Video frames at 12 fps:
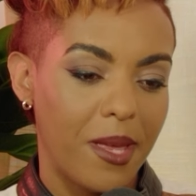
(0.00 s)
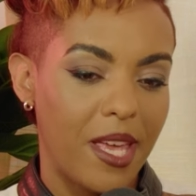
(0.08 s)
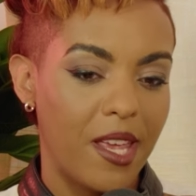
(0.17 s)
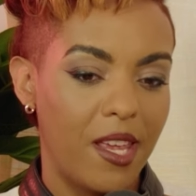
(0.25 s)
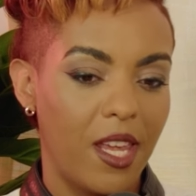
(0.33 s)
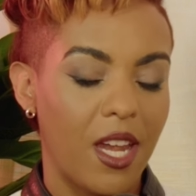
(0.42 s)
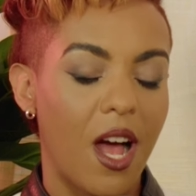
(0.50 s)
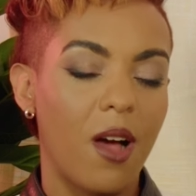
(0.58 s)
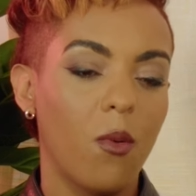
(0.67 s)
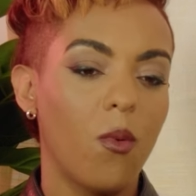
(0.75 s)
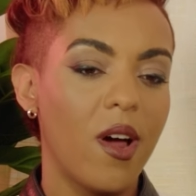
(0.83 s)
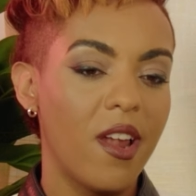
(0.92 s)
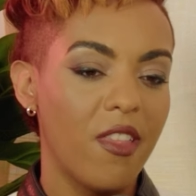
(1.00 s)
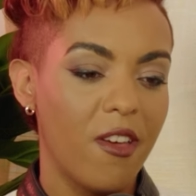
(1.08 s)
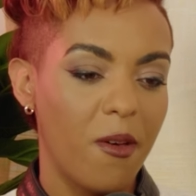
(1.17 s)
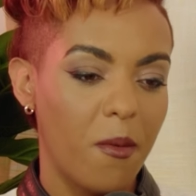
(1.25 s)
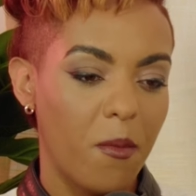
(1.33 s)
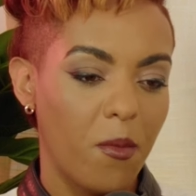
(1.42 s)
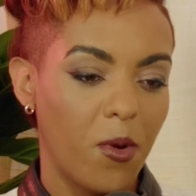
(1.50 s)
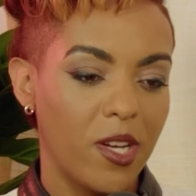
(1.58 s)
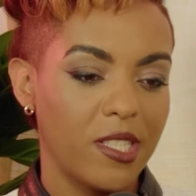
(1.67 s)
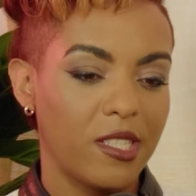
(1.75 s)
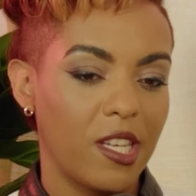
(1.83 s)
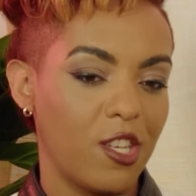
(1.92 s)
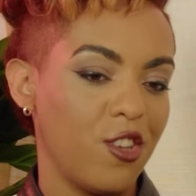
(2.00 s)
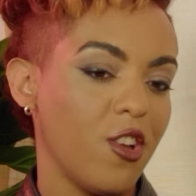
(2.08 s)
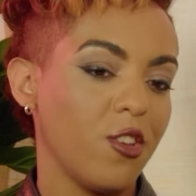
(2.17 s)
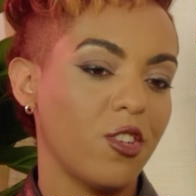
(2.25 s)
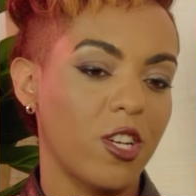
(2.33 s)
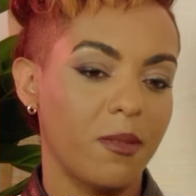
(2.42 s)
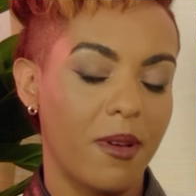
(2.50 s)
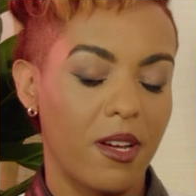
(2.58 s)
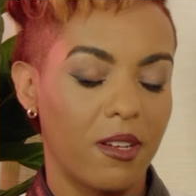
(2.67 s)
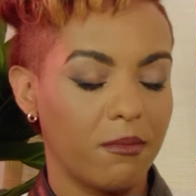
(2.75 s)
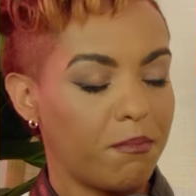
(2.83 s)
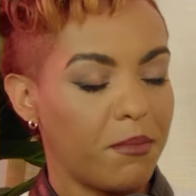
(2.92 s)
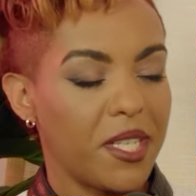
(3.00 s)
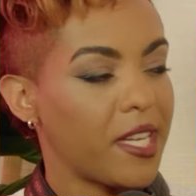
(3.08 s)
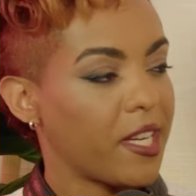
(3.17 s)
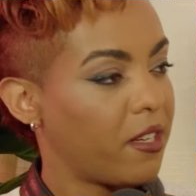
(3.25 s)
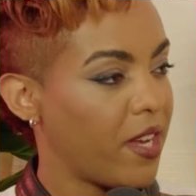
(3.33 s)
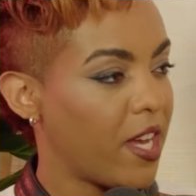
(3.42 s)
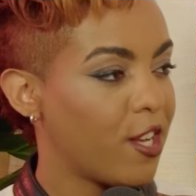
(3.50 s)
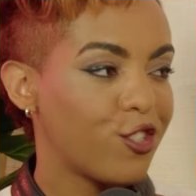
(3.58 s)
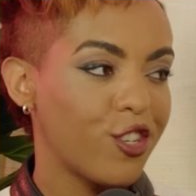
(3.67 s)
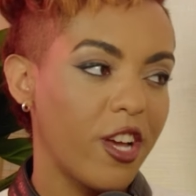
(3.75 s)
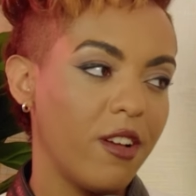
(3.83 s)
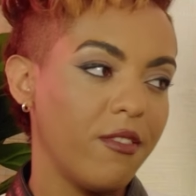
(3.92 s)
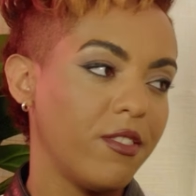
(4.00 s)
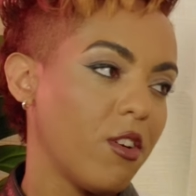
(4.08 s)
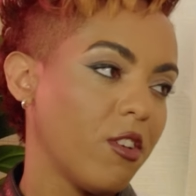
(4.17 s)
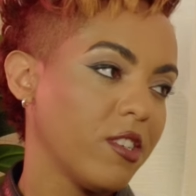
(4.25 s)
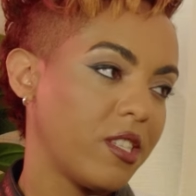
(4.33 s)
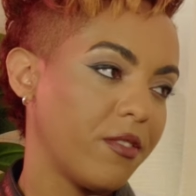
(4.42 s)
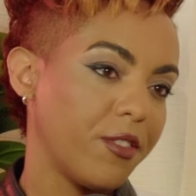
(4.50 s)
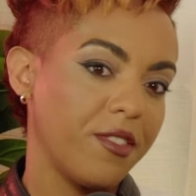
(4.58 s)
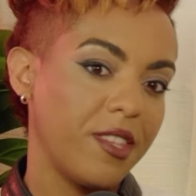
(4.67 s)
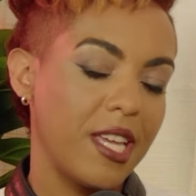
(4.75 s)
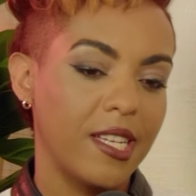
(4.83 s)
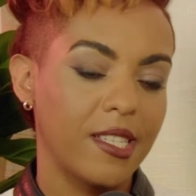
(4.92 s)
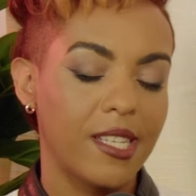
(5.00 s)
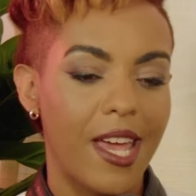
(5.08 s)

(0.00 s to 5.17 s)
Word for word: and one of them was like you know you talked about being taken advantage of and all these different things.